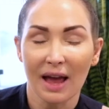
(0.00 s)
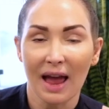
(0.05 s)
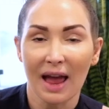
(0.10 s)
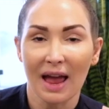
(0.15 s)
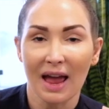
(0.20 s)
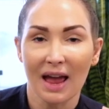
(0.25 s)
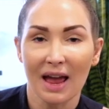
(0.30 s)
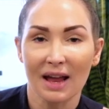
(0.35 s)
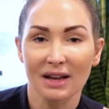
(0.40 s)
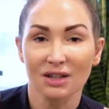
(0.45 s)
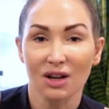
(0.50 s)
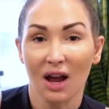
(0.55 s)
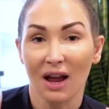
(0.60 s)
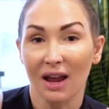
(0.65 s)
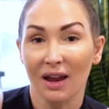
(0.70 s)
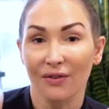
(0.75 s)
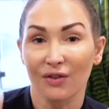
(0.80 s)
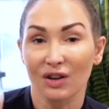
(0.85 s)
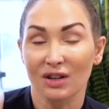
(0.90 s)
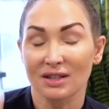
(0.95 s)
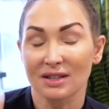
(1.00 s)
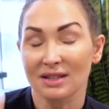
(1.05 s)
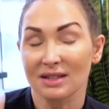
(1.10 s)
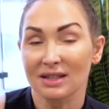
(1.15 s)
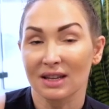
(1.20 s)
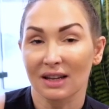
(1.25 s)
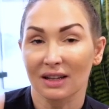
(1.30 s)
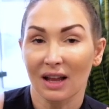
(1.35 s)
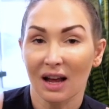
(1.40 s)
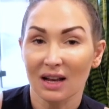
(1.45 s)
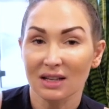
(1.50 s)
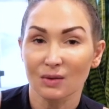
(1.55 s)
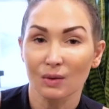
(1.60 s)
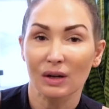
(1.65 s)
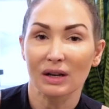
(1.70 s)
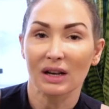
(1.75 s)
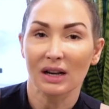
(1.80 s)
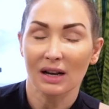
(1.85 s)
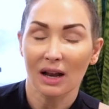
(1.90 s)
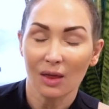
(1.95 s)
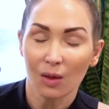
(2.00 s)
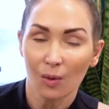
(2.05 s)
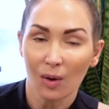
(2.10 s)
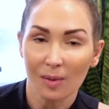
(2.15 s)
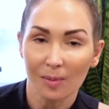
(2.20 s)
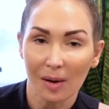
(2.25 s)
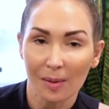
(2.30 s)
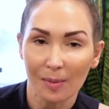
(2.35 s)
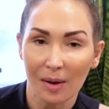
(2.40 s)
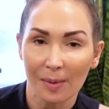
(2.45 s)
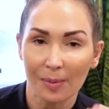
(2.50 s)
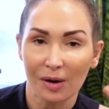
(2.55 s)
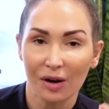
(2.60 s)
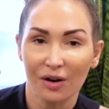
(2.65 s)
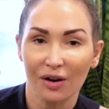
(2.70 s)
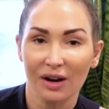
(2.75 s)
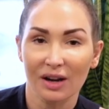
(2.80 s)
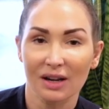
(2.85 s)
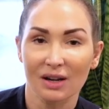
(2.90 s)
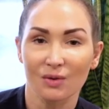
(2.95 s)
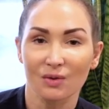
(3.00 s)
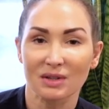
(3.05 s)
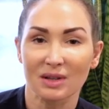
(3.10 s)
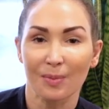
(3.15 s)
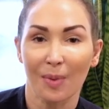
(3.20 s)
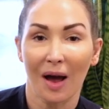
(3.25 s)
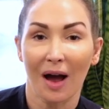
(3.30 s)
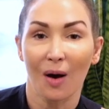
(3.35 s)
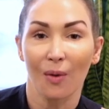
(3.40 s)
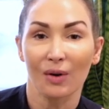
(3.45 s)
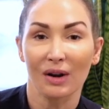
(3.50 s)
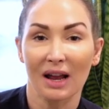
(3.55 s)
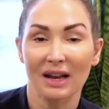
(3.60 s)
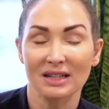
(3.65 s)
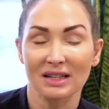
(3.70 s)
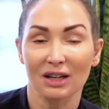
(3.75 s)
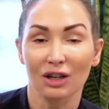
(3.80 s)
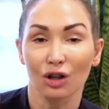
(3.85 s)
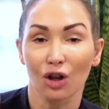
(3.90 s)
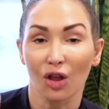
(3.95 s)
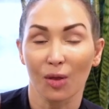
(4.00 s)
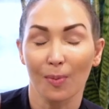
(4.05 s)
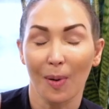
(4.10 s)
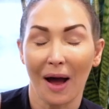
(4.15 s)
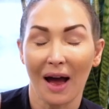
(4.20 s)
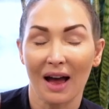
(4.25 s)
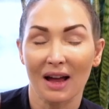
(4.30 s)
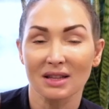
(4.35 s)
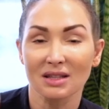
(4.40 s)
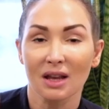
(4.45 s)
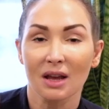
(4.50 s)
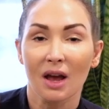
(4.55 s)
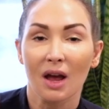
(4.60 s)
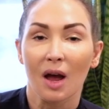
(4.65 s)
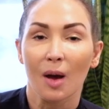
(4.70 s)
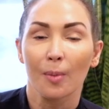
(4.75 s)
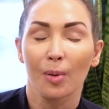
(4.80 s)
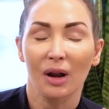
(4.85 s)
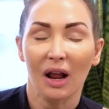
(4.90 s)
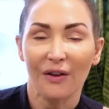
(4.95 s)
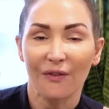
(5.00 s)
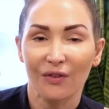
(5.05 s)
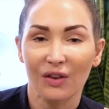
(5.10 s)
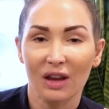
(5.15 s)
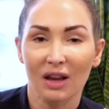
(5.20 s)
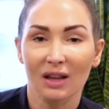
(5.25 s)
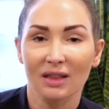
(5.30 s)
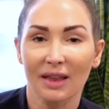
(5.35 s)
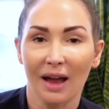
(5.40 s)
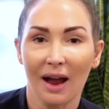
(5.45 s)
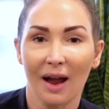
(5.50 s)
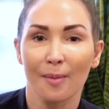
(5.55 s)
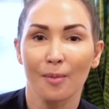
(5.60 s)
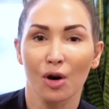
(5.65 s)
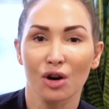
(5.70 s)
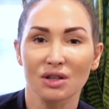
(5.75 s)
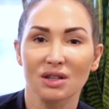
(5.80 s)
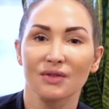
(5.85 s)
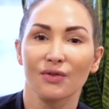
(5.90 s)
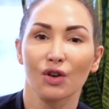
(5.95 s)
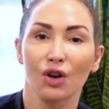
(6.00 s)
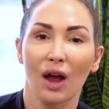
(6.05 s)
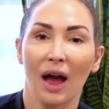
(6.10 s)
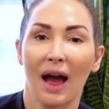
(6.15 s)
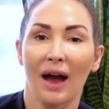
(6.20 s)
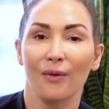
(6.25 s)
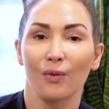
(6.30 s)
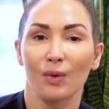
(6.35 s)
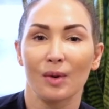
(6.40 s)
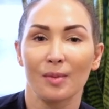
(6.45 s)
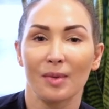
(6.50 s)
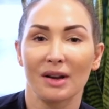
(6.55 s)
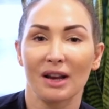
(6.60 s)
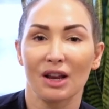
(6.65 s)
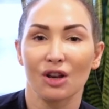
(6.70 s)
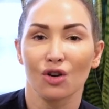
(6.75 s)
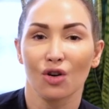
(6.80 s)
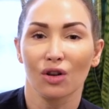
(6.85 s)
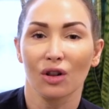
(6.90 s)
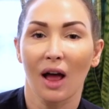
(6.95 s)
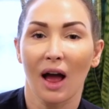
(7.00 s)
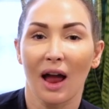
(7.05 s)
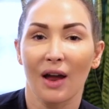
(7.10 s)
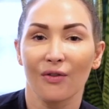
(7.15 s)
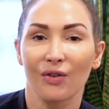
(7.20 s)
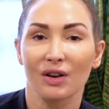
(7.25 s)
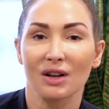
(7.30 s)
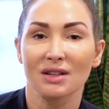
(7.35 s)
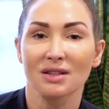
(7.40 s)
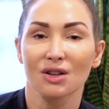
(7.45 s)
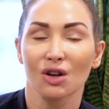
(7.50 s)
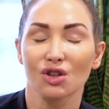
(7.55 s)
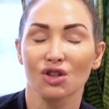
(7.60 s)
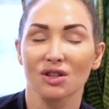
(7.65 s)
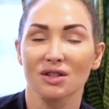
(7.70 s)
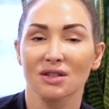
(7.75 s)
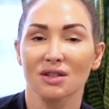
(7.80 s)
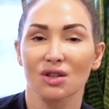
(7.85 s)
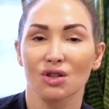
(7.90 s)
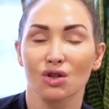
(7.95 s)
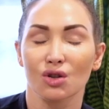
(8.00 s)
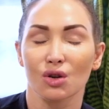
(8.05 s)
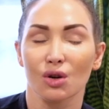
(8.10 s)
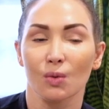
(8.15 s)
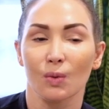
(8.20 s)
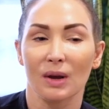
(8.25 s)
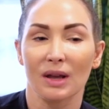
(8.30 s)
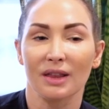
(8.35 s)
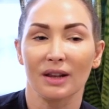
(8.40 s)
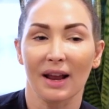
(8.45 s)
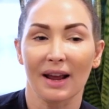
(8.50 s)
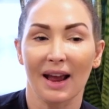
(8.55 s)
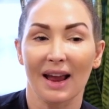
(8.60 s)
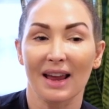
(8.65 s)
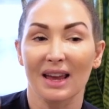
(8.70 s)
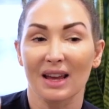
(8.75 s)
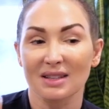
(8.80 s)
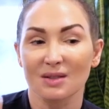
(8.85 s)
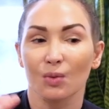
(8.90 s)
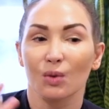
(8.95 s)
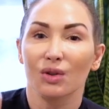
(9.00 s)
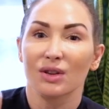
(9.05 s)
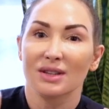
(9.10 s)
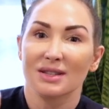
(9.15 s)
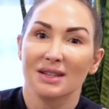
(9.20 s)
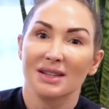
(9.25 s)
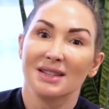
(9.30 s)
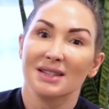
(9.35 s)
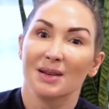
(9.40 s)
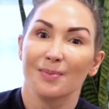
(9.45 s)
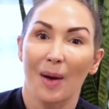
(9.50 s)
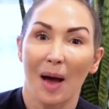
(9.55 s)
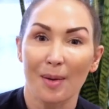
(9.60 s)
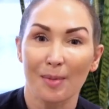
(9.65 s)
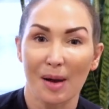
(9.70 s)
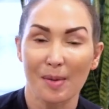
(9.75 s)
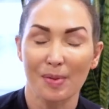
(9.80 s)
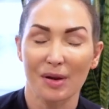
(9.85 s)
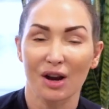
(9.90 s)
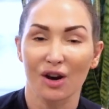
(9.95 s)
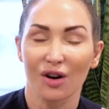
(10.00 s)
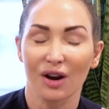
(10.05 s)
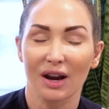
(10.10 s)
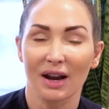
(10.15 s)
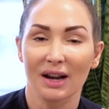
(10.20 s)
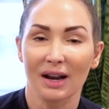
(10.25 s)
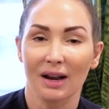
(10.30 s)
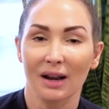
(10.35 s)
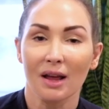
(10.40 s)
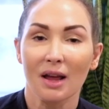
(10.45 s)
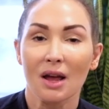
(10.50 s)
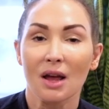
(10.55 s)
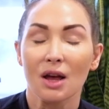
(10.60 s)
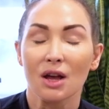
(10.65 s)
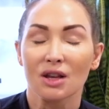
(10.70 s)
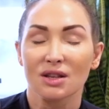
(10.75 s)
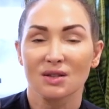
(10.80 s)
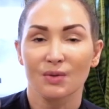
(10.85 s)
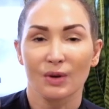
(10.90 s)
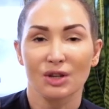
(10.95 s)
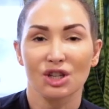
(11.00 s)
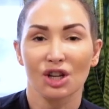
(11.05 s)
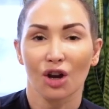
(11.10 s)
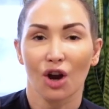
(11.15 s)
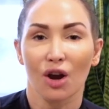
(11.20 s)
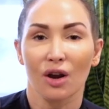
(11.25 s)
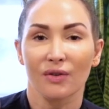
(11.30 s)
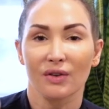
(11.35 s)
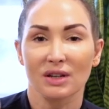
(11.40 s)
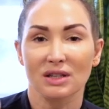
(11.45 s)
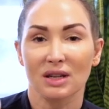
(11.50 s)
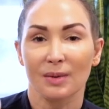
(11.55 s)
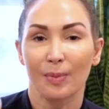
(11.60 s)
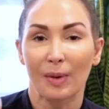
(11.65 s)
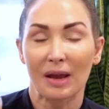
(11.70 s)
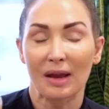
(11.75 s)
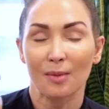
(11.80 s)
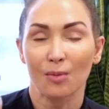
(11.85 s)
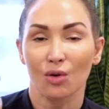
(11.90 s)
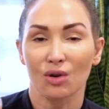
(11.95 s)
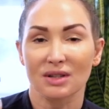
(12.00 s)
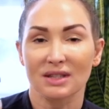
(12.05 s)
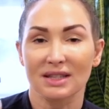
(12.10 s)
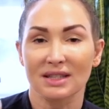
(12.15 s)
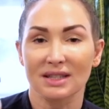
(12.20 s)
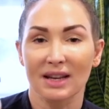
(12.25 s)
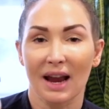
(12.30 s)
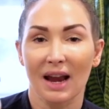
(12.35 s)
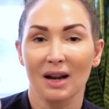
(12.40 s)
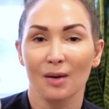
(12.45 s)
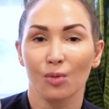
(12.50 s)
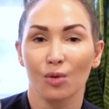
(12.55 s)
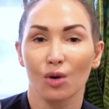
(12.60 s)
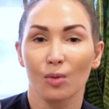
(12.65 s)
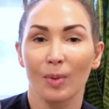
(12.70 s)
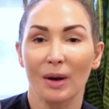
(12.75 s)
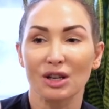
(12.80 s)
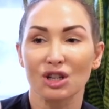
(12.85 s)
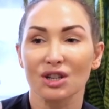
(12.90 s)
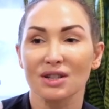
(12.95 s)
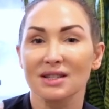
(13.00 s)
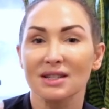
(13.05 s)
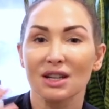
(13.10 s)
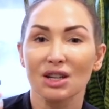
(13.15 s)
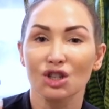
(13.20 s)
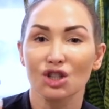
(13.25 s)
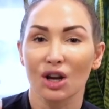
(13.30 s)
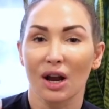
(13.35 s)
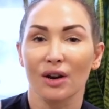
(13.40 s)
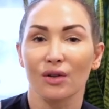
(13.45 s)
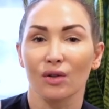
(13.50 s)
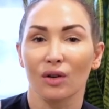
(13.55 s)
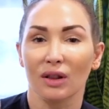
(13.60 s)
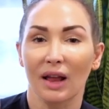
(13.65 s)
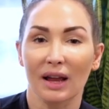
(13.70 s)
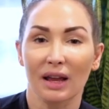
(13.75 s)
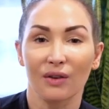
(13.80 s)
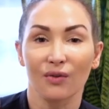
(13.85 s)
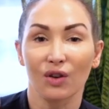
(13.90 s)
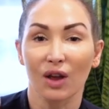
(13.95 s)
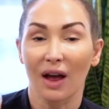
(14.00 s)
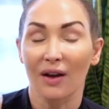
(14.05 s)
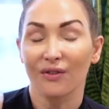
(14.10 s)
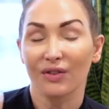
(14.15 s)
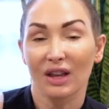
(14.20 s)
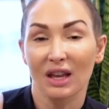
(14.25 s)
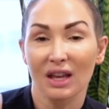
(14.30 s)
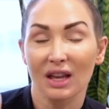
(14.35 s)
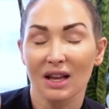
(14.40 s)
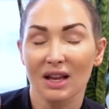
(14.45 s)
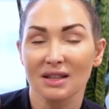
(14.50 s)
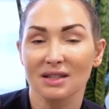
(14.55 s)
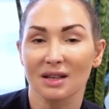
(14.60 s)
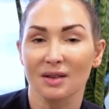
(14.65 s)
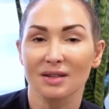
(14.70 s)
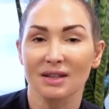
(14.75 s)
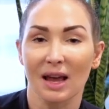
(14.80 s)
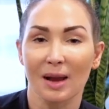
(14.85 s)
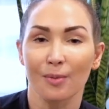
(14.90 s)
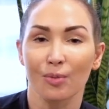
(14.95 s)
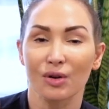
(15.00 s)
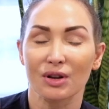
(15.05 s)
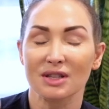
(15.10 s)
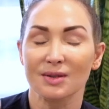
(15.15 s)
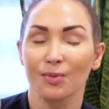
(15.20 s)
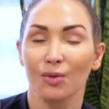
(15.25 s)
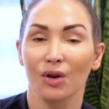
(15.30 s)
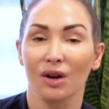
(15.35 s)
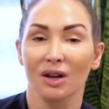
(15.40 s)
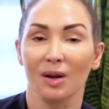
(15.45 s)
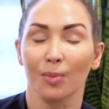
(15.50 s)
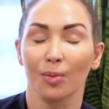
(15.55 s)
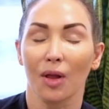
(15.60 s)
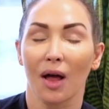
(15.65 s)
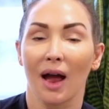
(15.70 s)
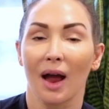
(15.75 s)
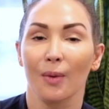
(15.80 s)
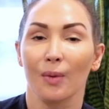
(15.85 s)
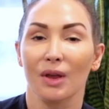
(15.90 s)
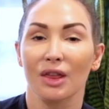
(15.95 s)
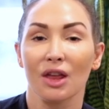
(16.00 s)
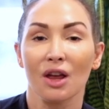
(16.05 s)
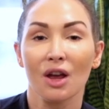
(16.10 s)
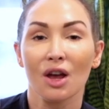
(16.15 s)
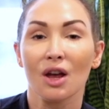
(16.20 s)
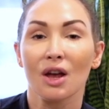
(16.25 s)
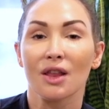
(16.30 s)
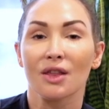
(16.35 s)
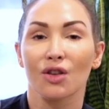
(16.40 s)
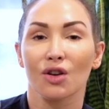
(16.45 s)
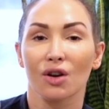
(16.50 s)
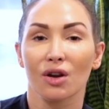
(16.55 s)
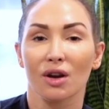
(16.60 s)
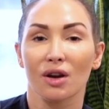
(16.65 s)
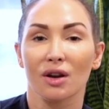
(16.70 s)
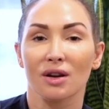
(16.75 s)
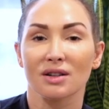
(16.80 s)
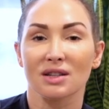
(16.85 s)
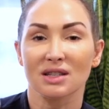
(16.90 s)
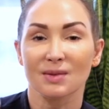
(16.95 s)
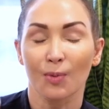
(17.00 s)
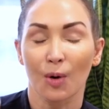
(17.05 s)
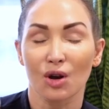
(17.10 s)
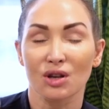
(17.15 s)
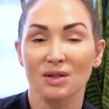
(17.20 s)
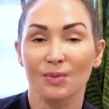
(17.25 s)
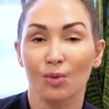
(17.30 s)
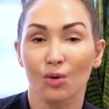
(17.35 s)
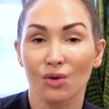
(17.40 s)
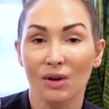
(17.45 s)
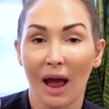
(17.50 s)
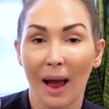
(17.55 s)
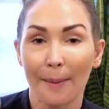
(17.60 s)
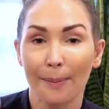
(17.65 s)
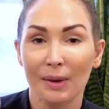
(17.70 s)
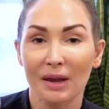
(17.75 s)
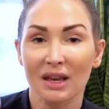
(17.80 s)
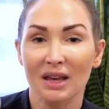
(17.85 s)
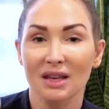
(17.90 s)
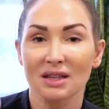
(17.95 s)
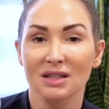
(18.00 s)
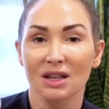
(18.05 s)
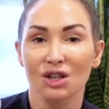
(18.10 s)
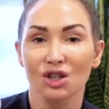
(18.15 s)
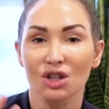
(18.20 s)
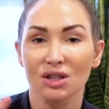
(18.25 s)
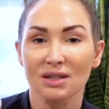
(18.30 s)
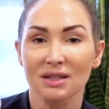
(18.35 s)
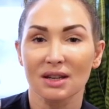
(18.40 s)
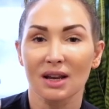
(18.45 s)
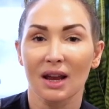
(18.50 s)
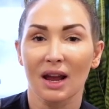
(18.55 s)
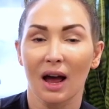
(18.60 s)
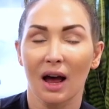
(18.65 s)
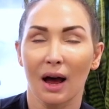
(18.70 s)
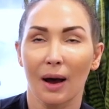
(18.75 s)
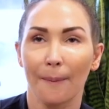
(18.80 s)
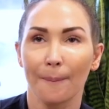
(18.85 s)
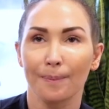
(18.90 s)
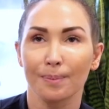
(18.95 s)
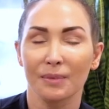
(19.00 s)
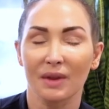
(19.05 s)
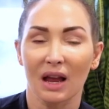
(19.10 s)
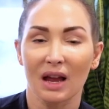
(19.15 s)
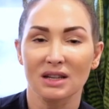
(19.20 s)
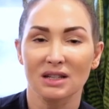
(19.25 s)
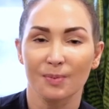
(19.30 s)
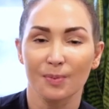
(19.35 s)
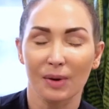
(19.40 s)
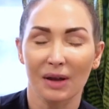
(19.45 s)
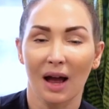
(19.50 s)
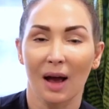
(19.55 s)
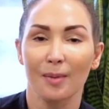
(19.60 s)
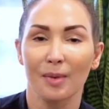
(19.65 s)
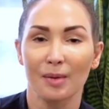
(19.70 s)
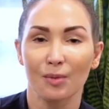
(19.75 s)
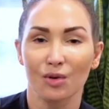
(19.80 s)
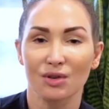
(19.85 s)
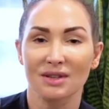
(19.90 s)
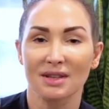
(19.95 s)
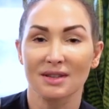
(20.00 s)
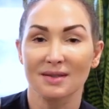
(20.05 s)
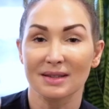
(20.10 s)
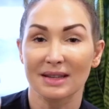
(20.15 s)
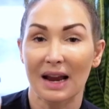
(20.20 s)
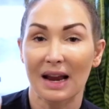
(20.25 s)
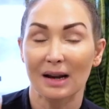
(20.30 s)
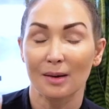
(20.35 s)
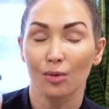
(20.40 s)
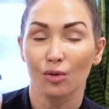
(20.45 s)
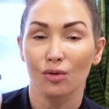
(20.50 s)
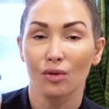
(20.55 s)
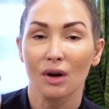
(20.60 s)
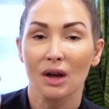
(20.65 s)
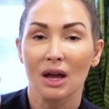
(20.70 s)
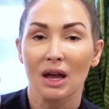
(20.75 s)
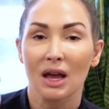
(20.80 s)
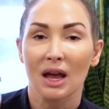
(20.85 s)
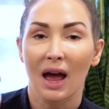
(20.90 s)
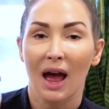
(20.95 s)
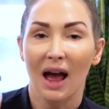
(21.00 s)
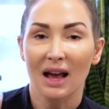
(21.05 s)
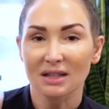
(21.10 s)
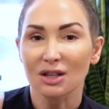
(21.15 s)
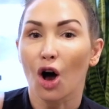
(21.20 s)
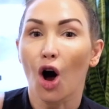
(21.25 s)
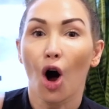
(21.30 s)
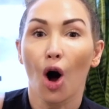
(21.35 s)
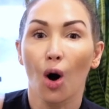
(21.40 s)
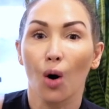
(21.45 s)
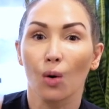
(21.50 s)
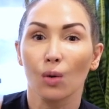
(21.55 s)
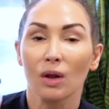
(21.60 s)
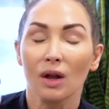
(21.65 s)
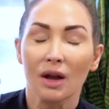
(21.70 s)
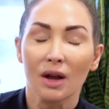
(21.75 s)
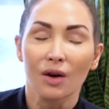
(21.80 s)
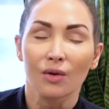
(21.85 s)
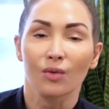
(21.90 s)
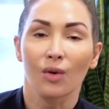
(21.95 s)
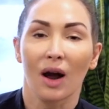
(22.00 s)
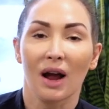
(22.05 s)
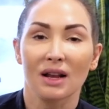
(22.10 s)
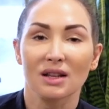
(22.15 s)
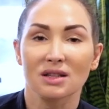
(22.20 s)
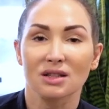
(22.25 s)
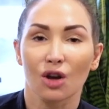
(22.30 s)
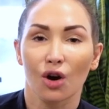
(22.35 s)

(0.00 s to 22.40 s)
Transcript: And if you didn't see the last one, I did another one about my period. It was about when I did cloth pads, but I figured that most of you have women in your life, and it's not just to do with, like, I guess, well, it is about my period and switching over to being more sustainable, but just in general, like if you have kids, the same principle can apply with the disposable nappies and just and to becoming more sustainable as a whole, right?